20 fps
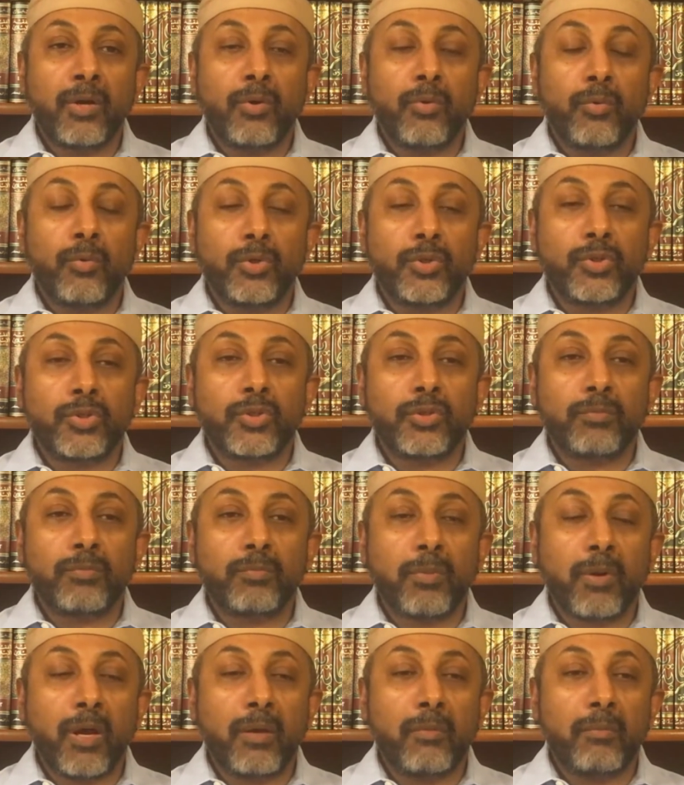we should
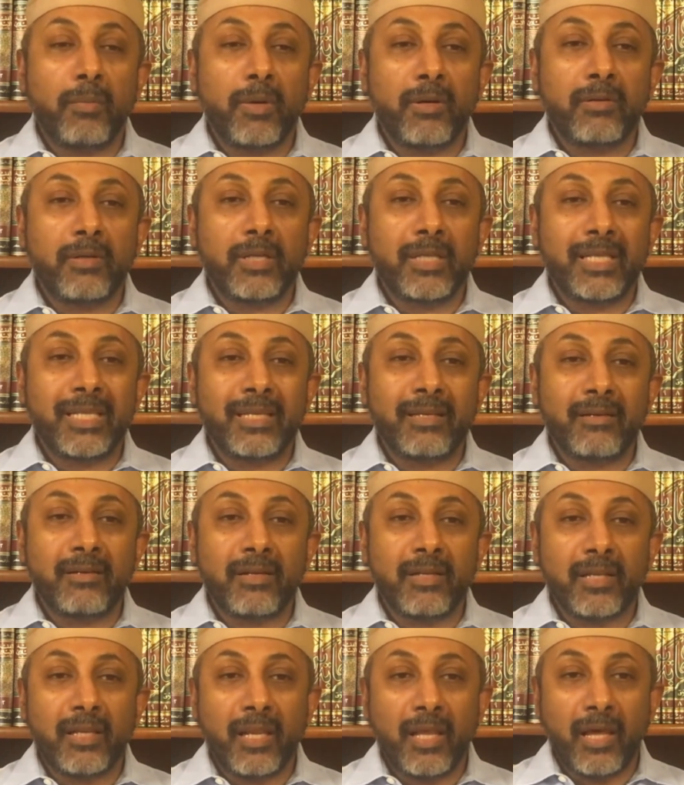primarily
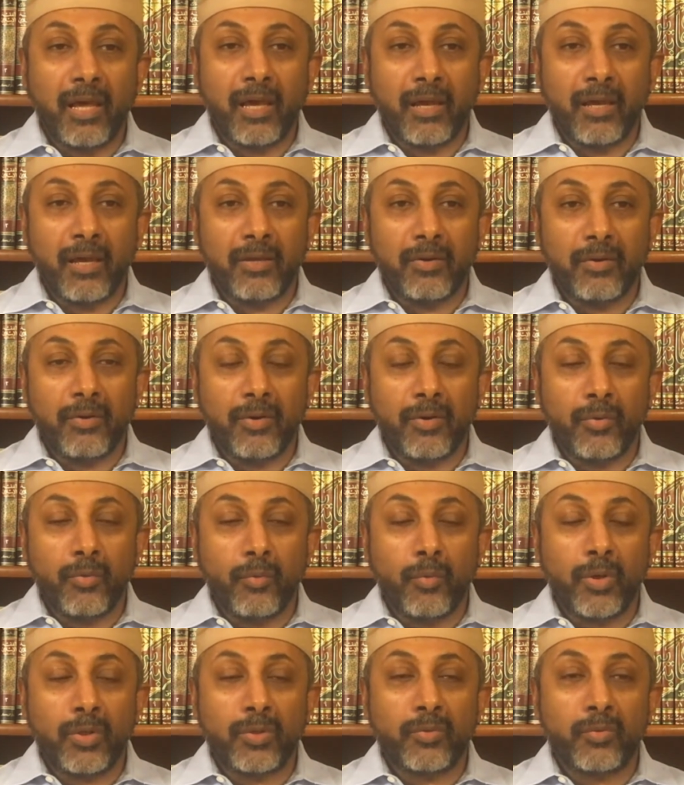rely
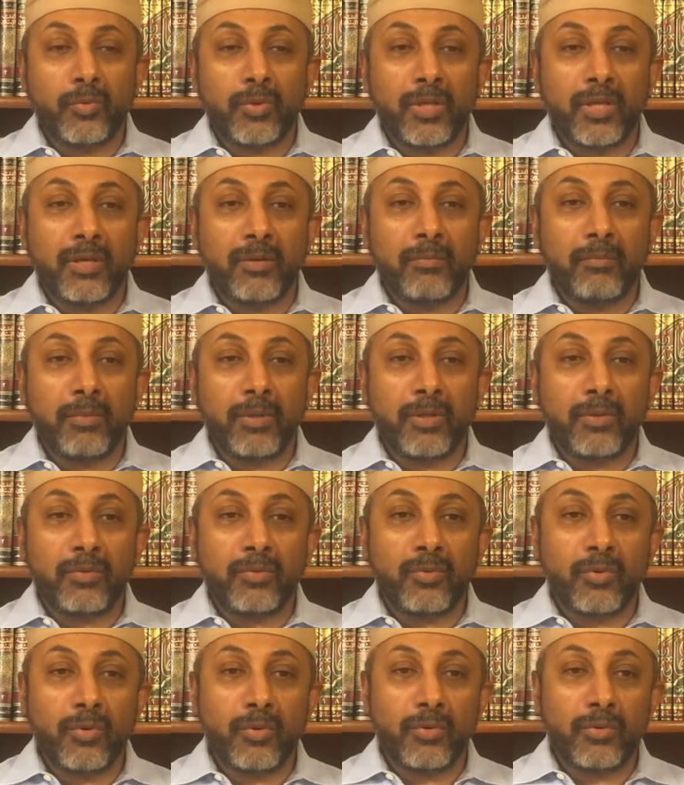on what we have been
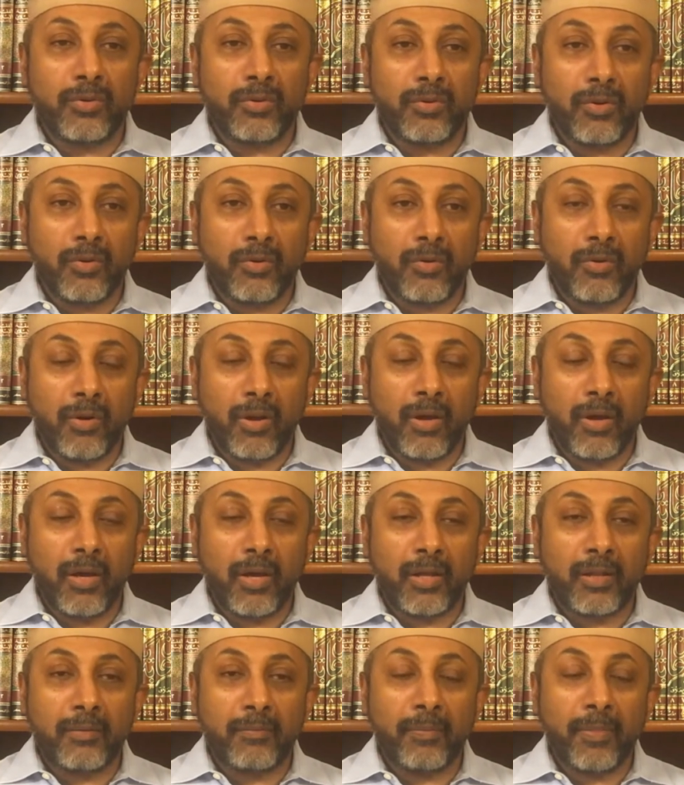told in the
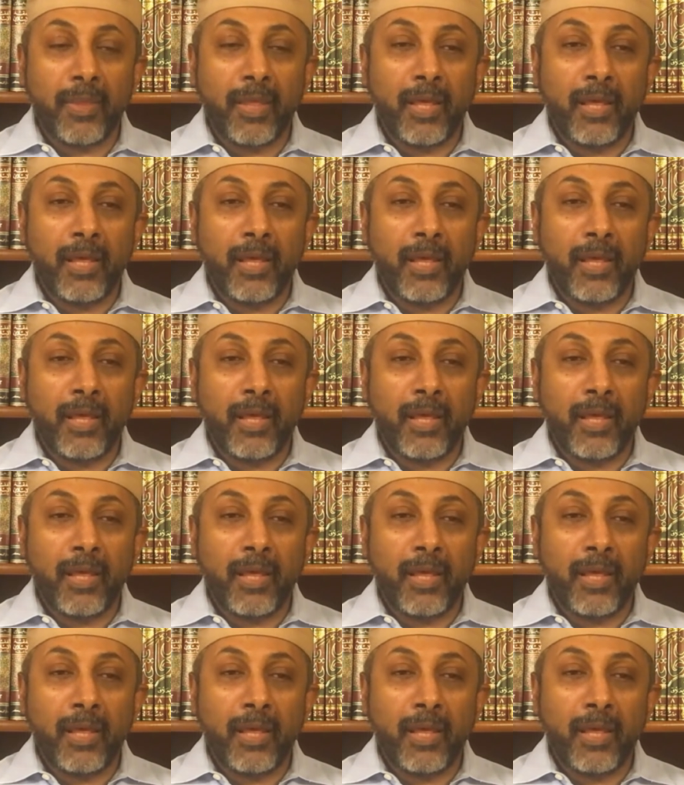Quran